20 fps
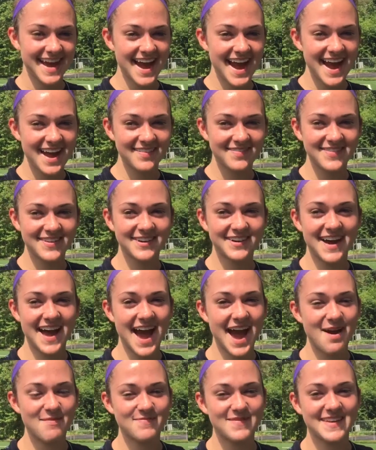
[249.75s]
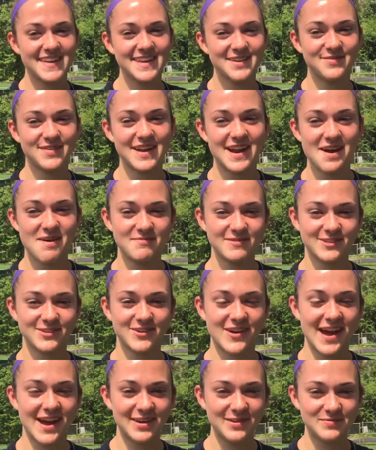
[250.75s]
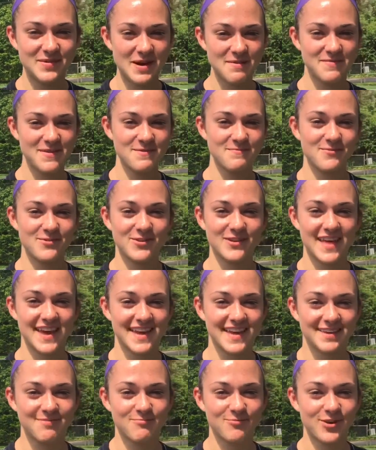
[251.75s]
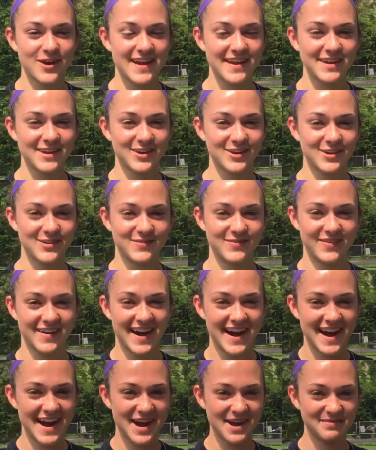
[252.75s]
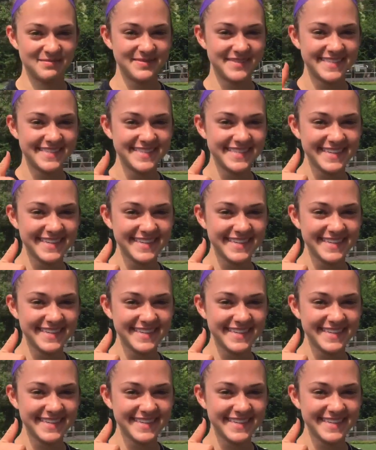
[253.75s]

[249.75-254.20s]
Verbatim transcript: I feel happy when I'm surrounded by people that bring good vibes.